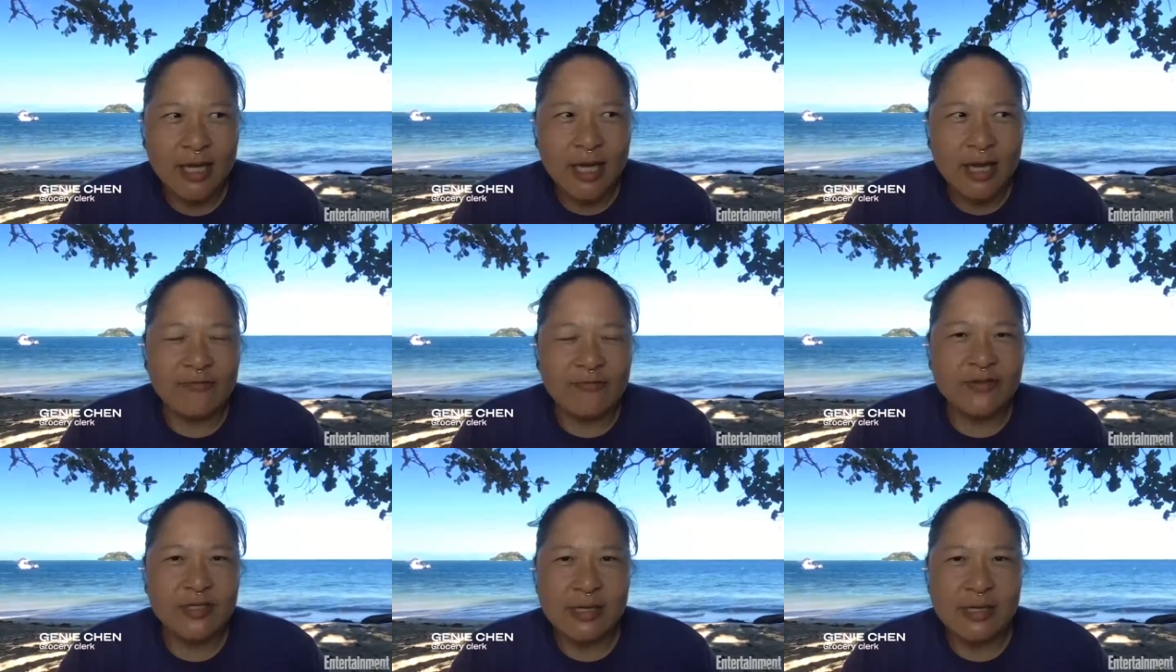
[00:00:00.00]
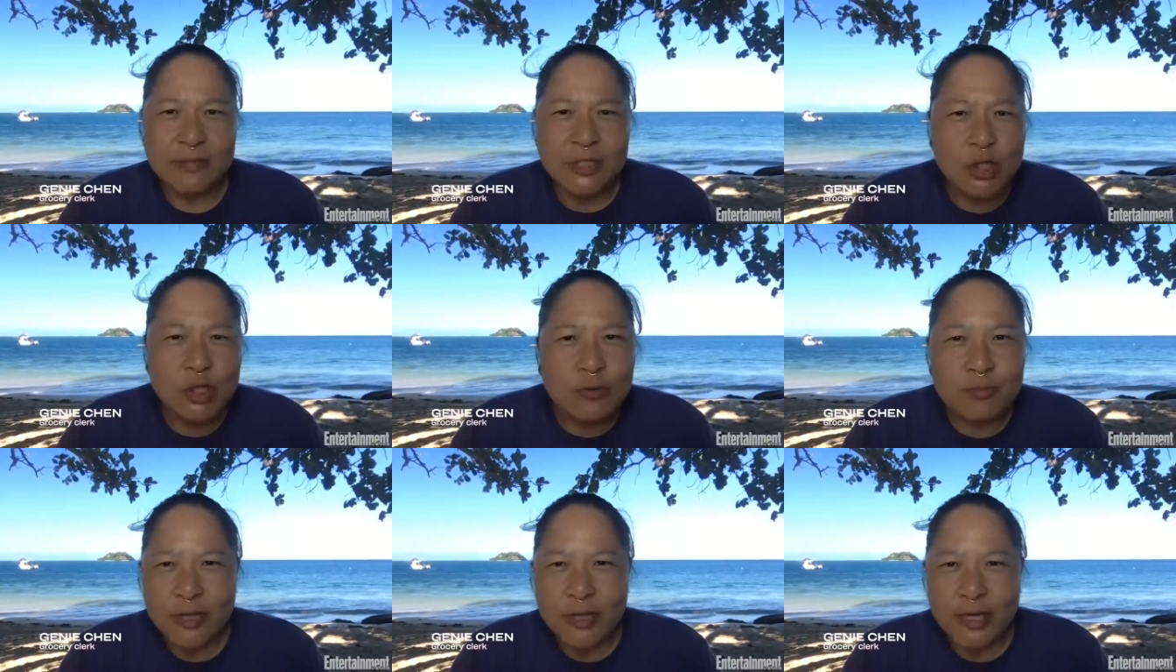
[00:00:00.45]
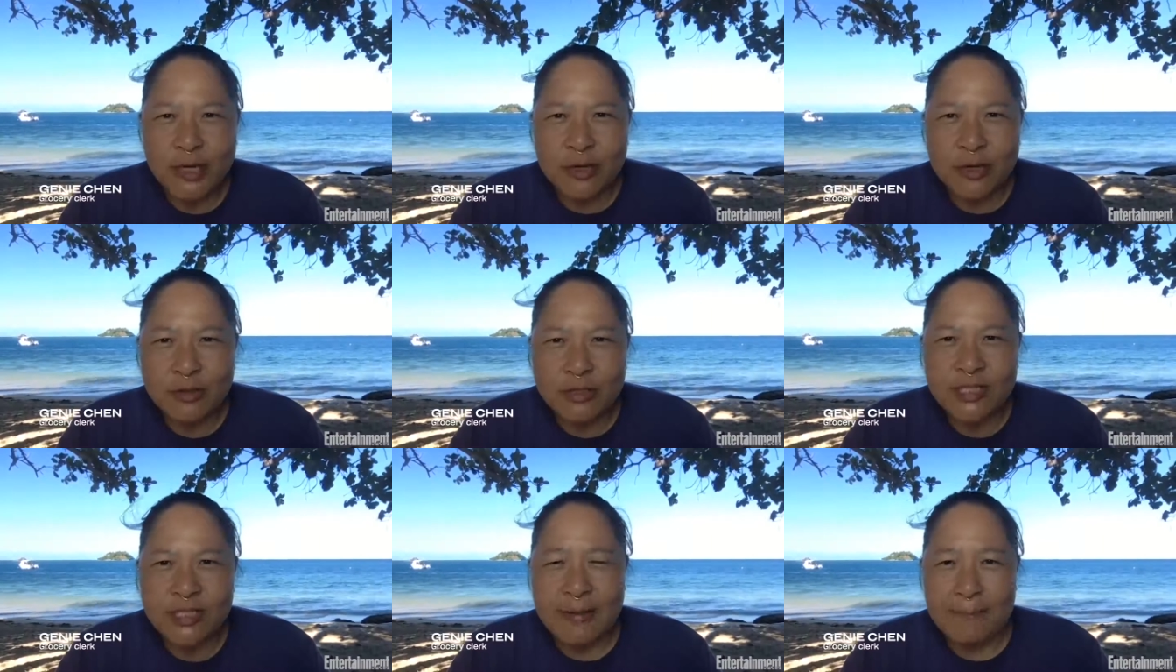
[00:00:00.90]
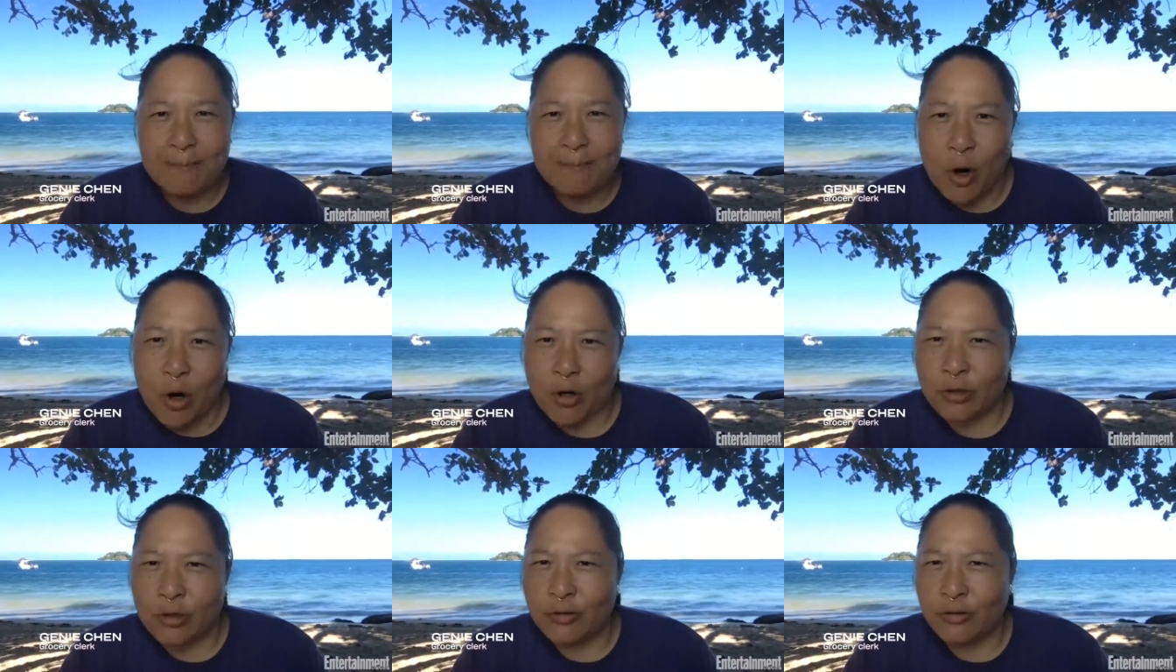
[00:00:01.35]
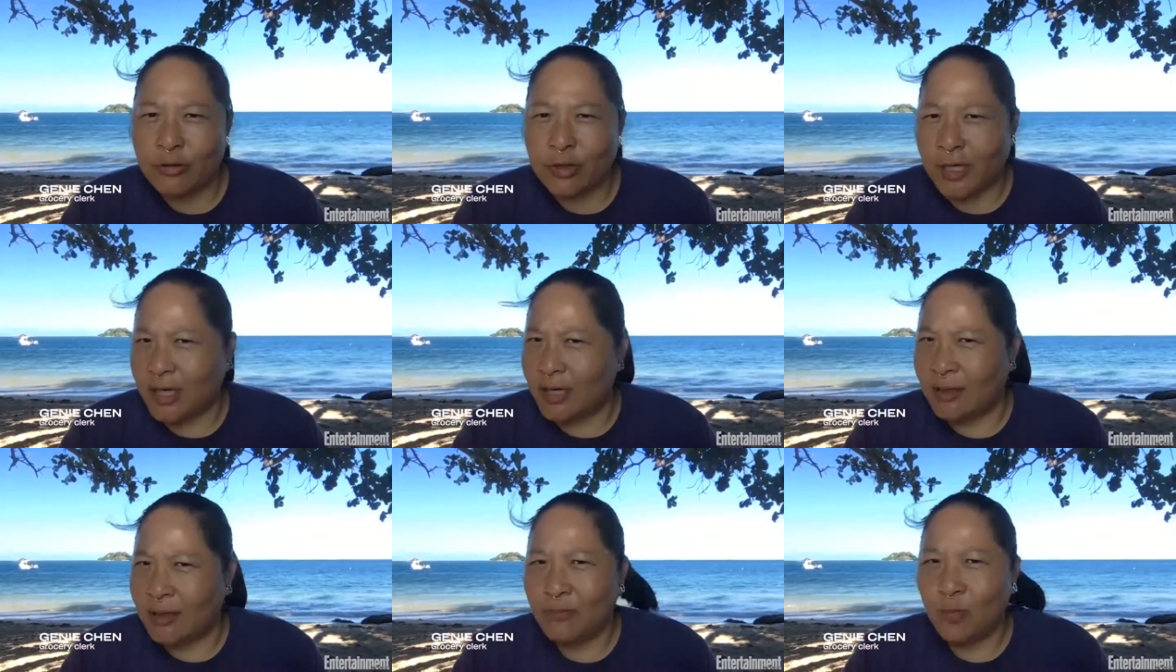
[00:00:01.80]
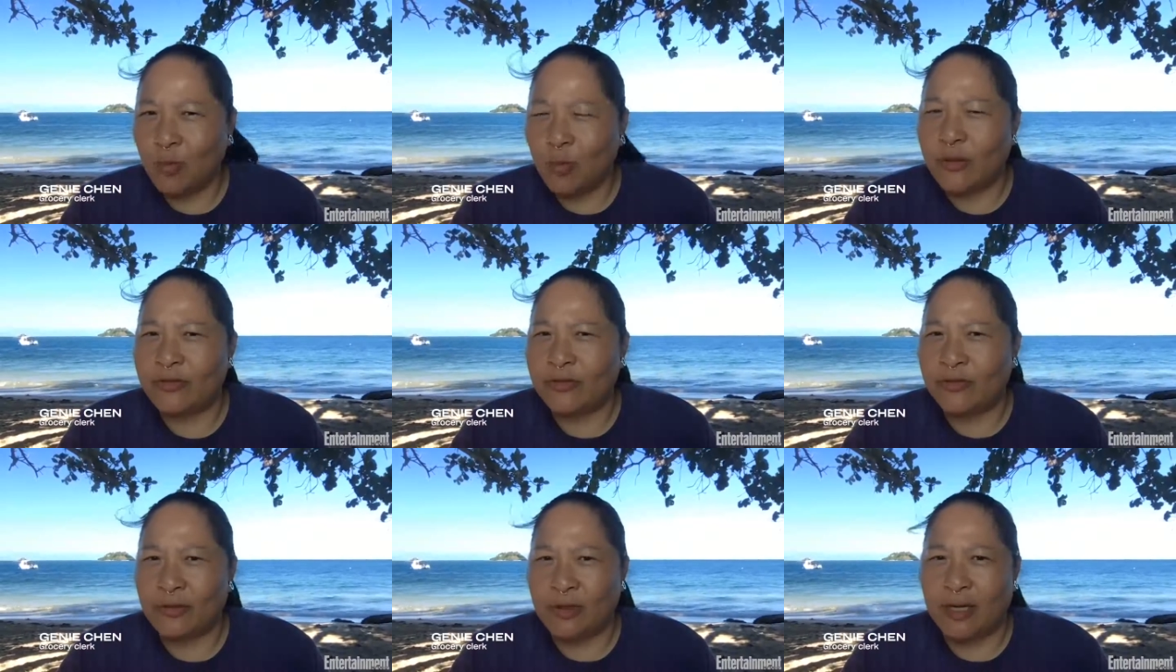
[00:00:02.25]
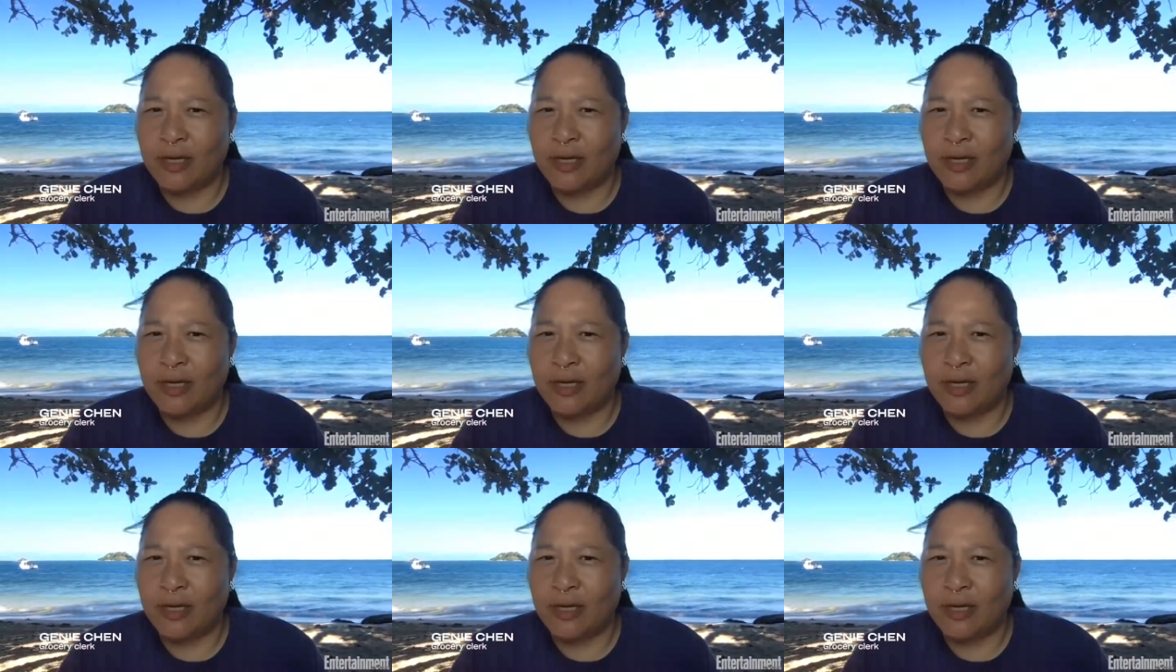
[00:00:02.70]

If some new players can partner up with